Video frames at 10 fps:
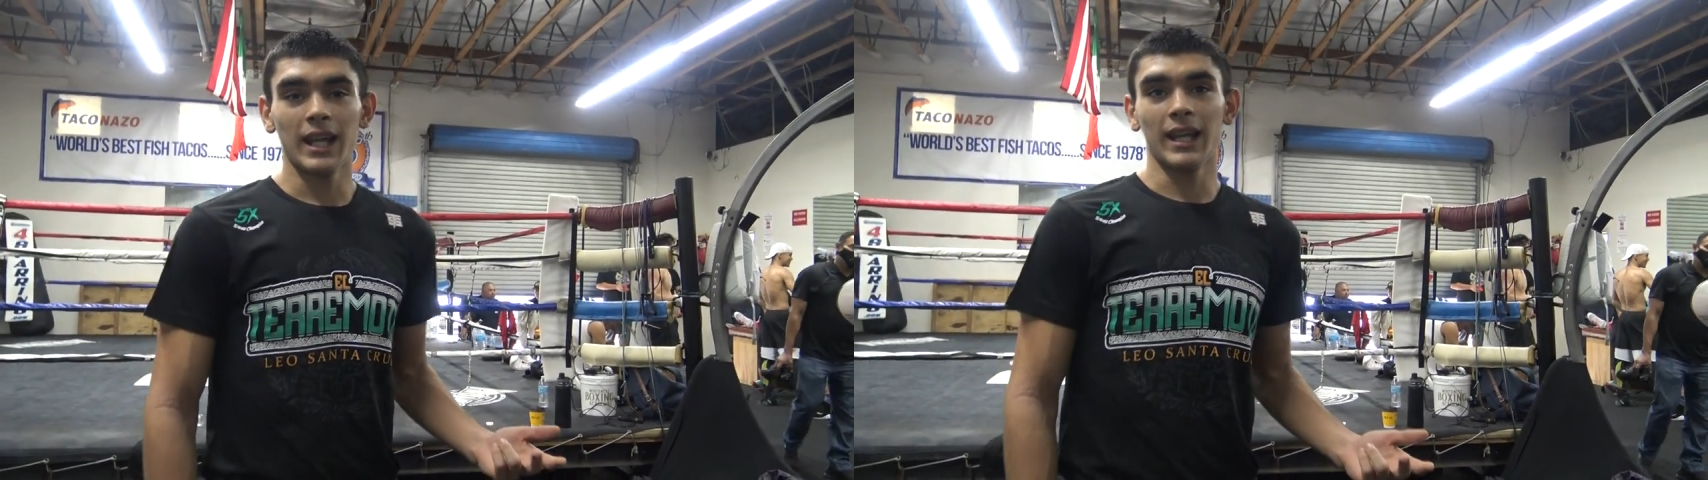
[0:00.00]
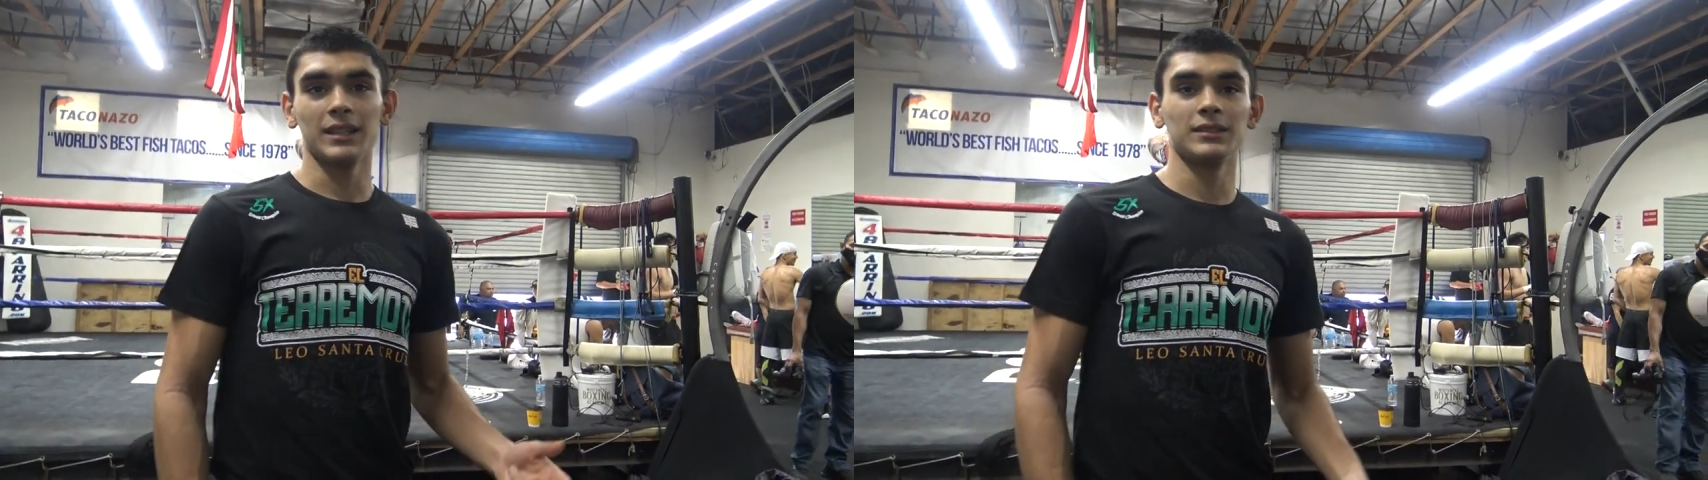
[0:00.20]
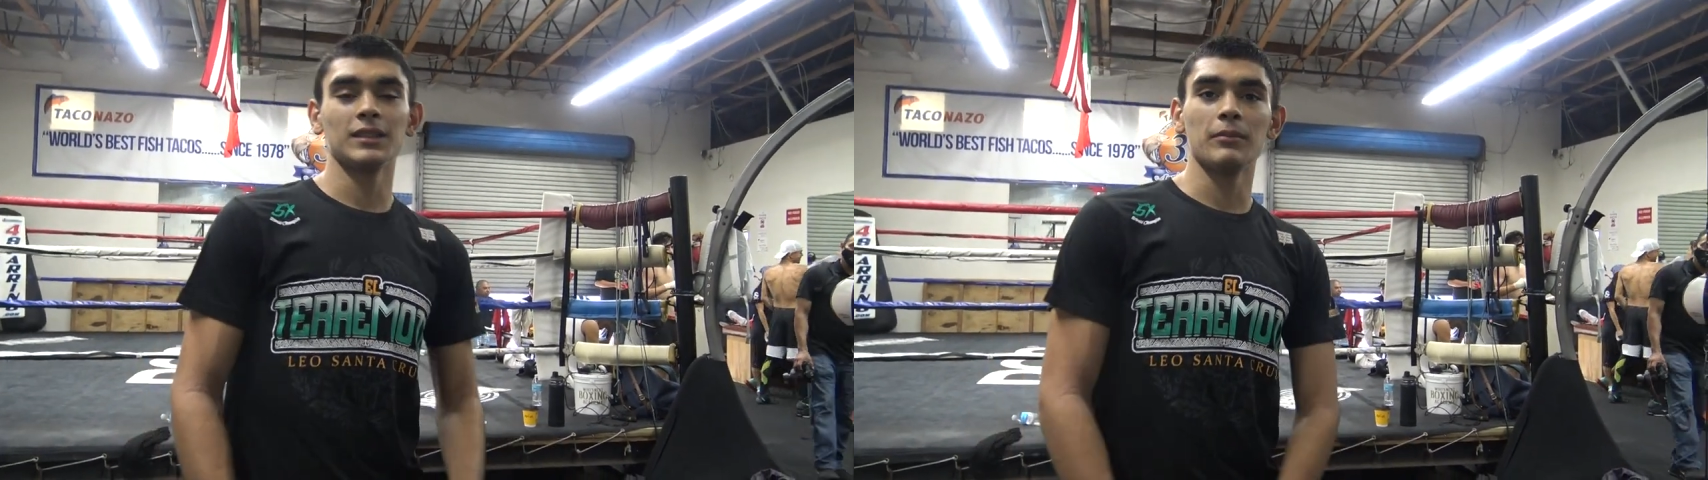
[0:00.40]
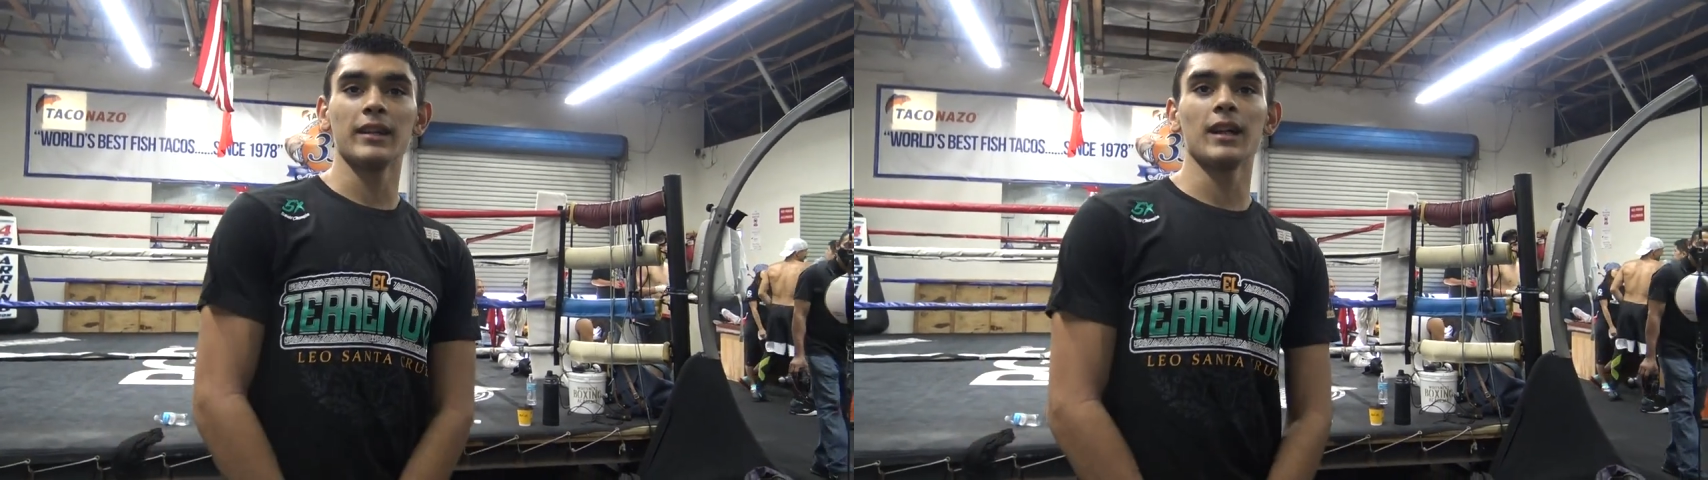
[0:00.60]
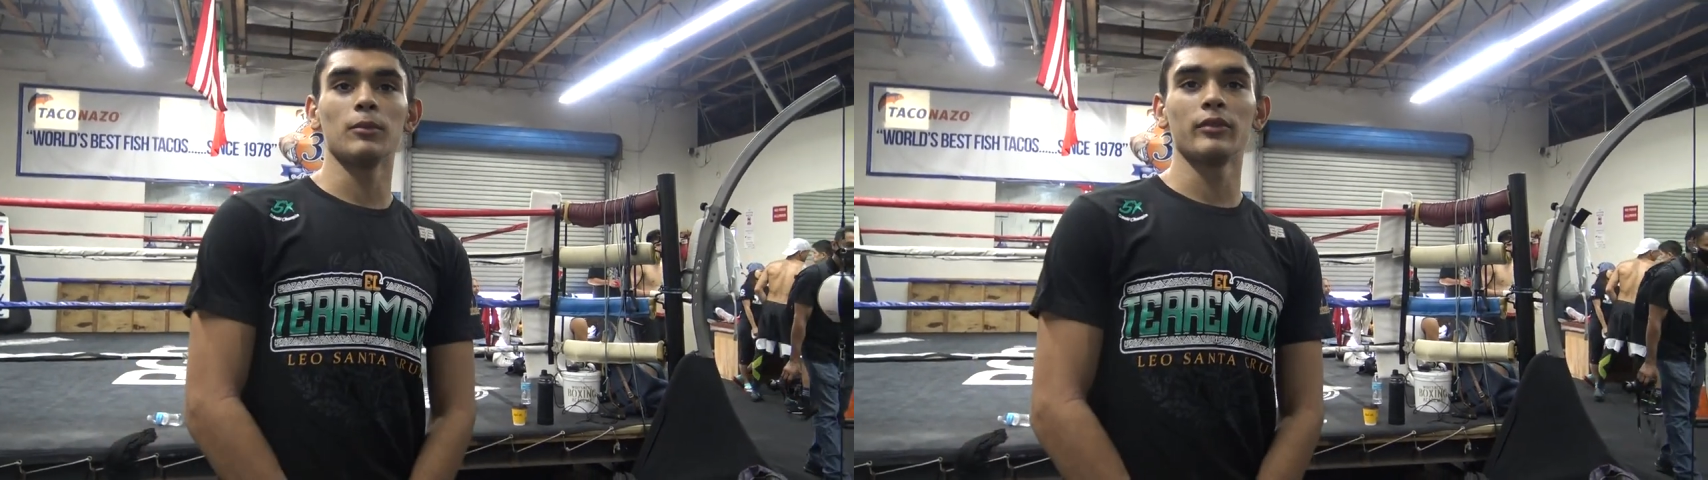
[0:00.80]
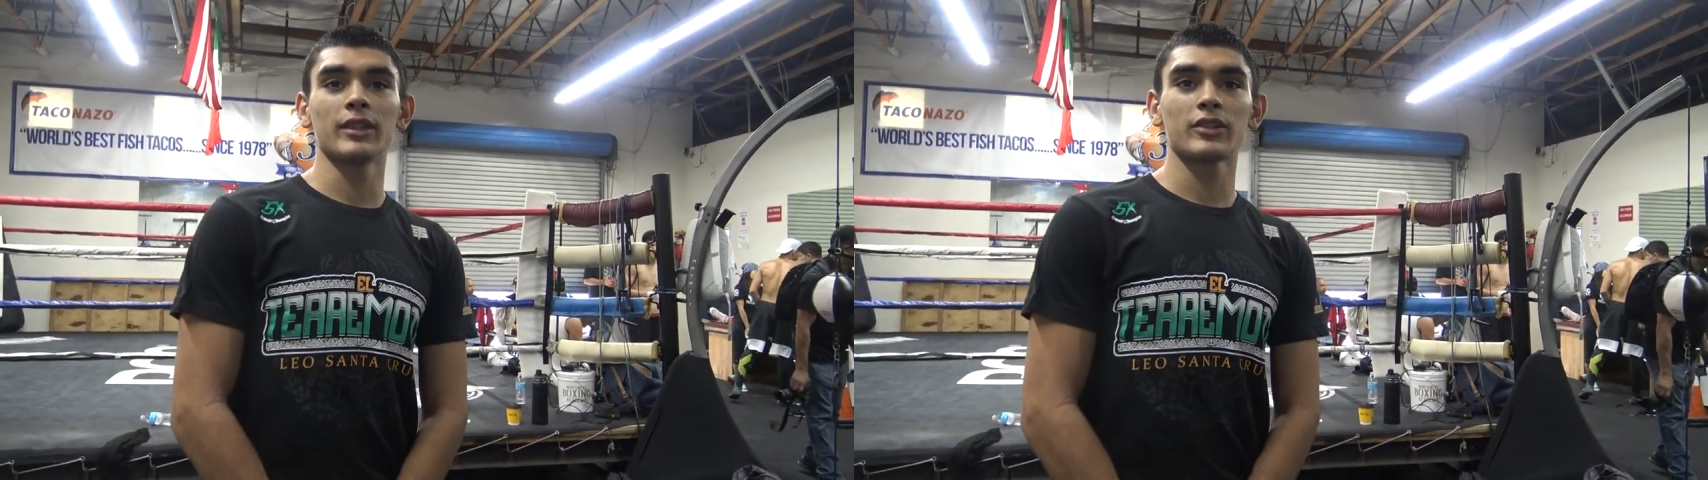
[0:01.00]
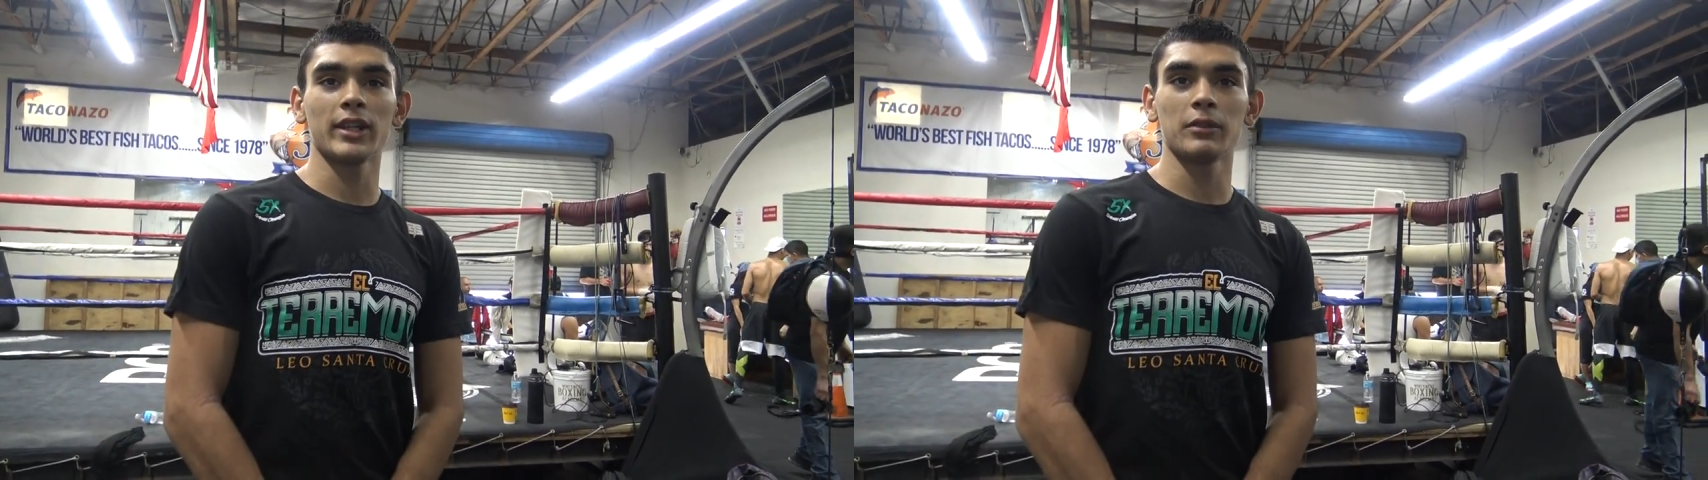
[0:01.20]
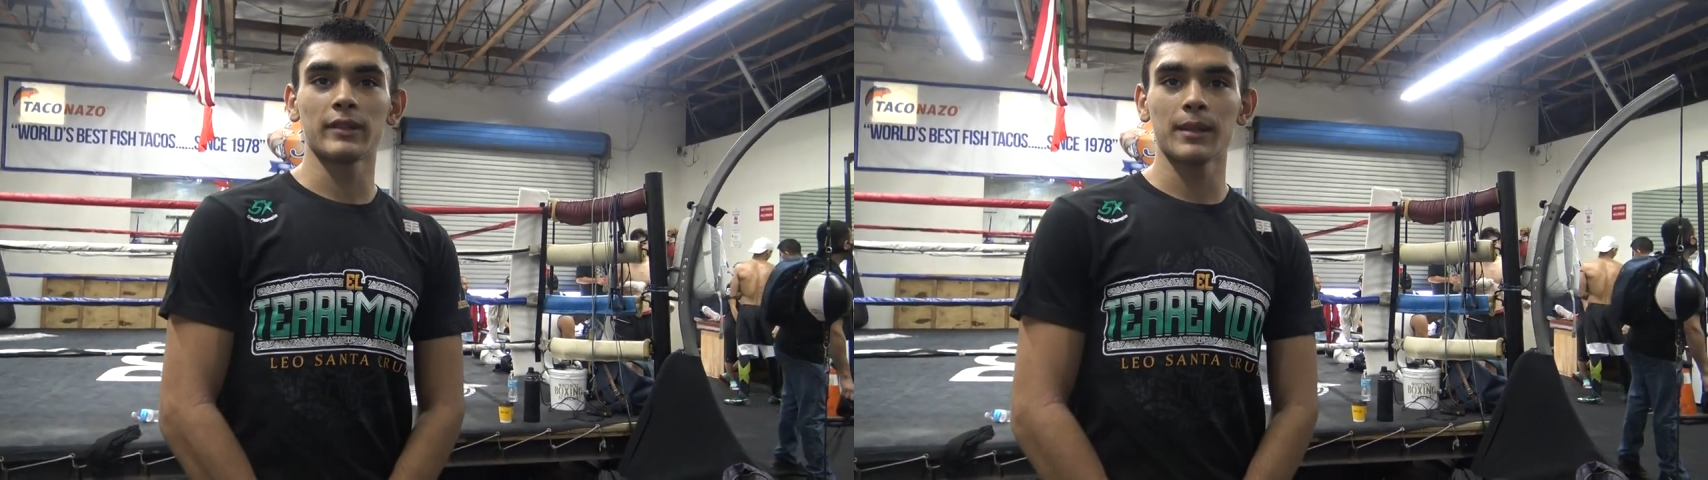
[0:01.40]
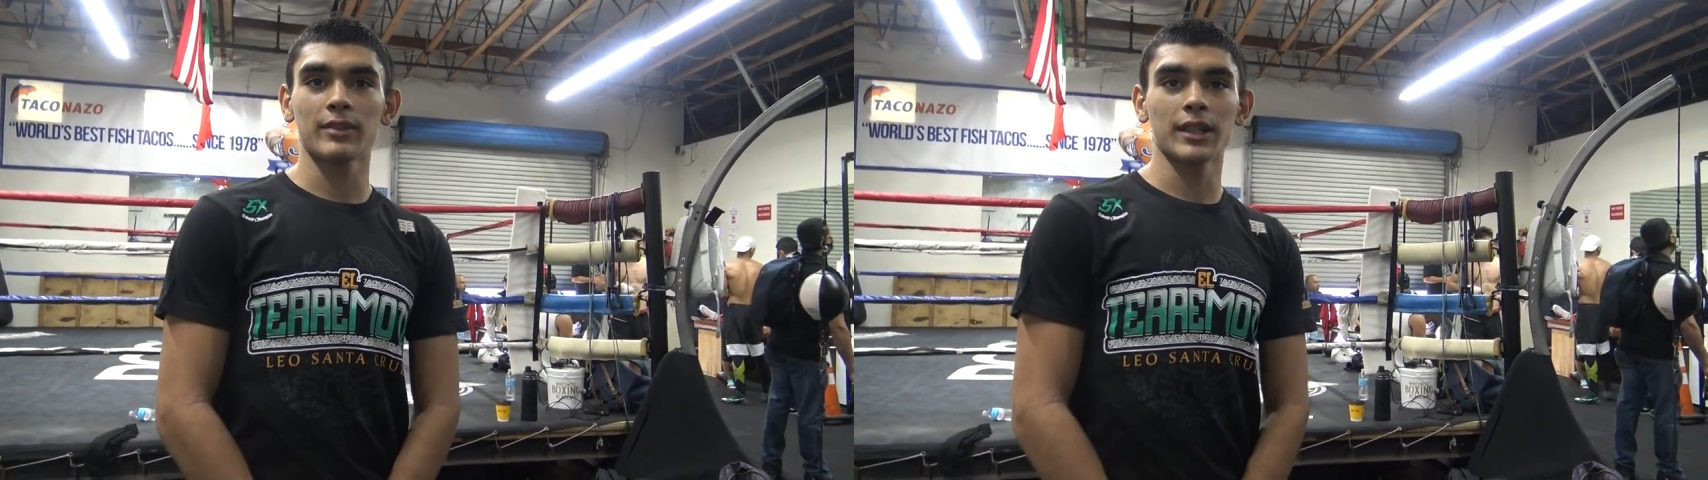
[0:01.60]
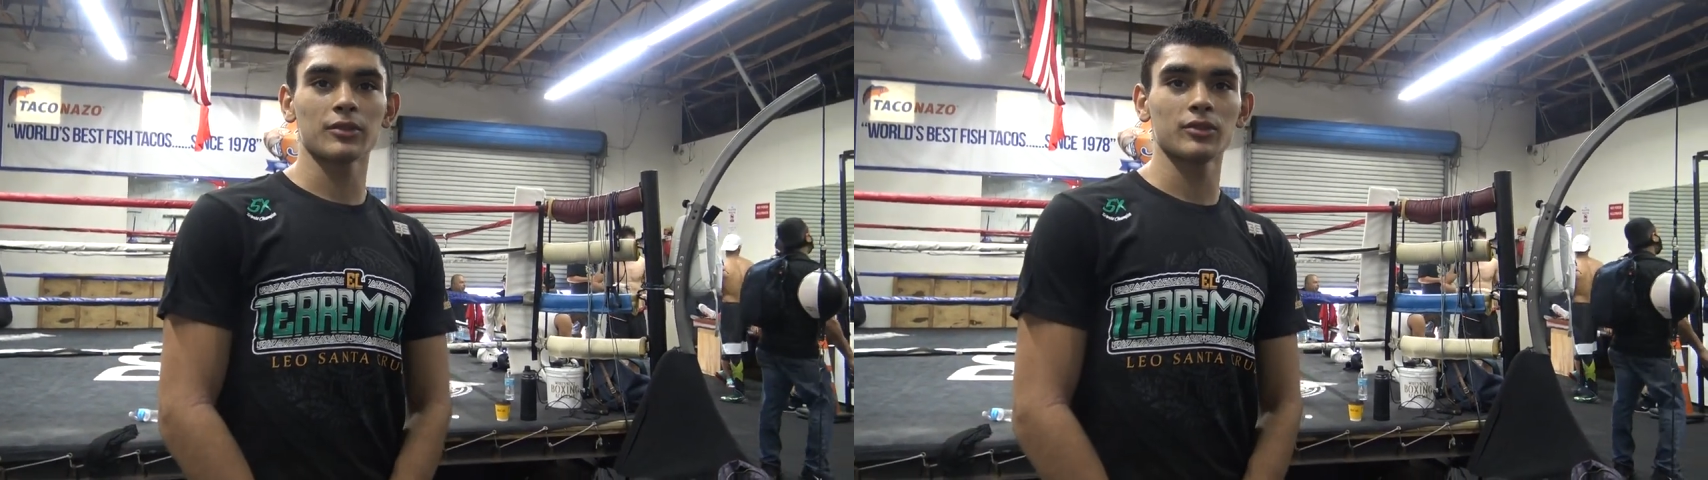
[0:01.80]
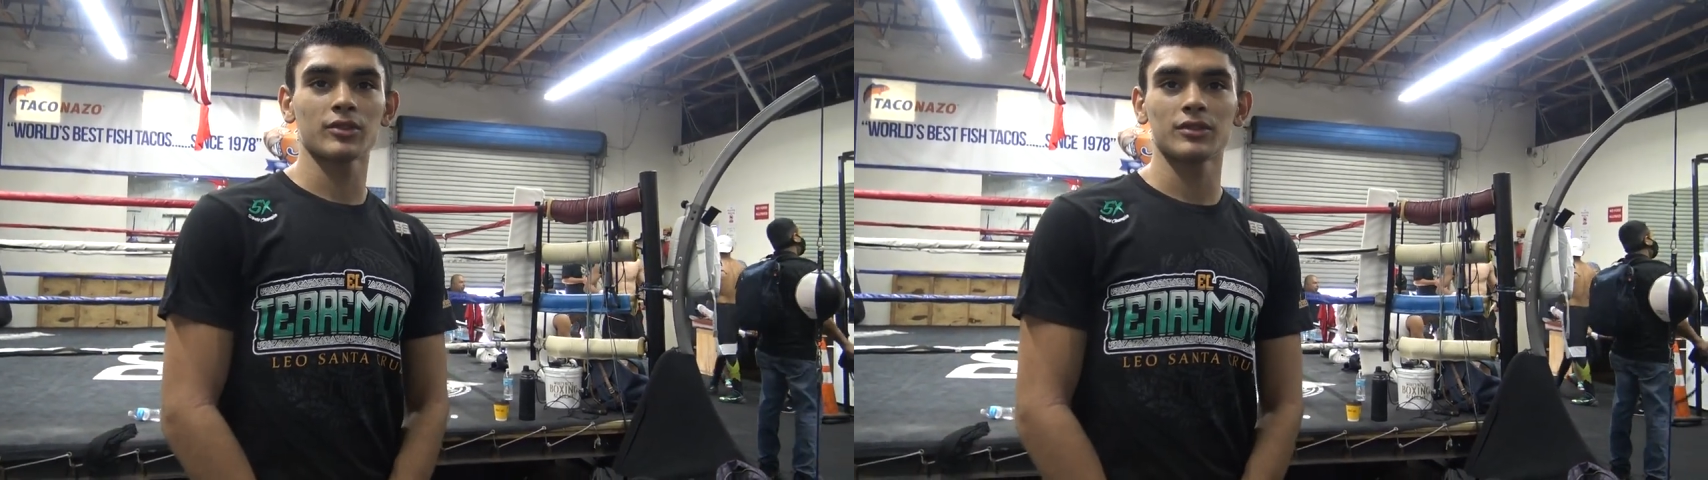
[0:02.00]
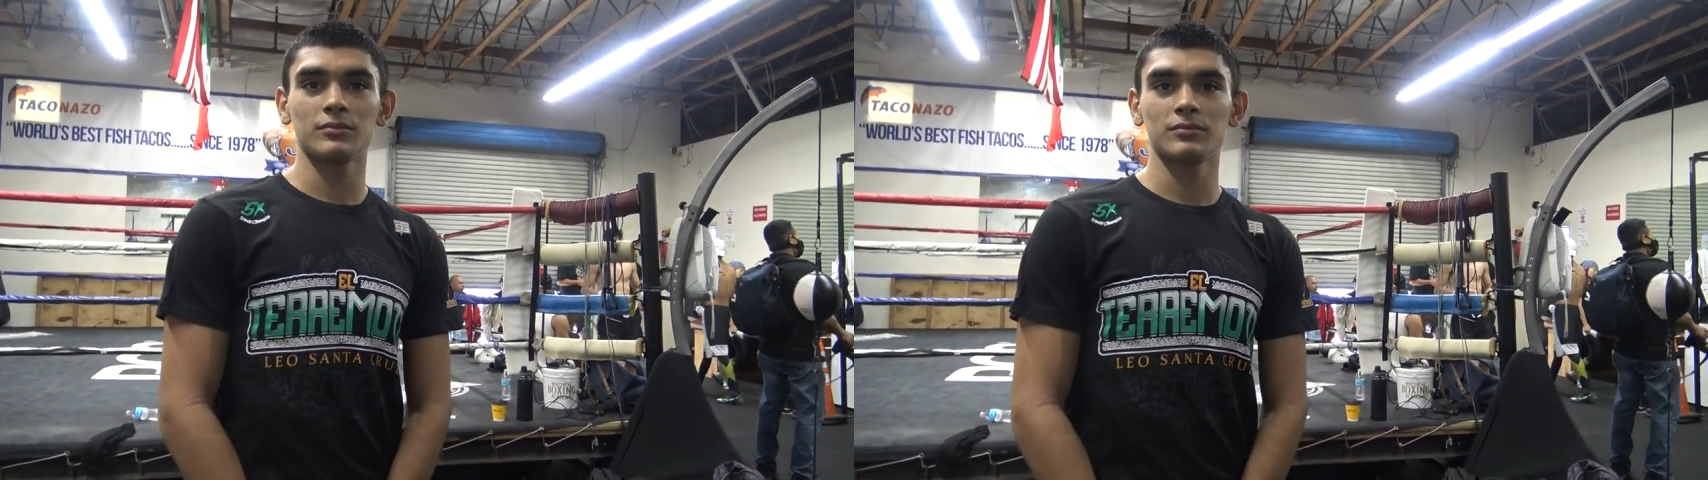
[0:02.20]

and I'm, I'm over here training with Team Santa Cruz.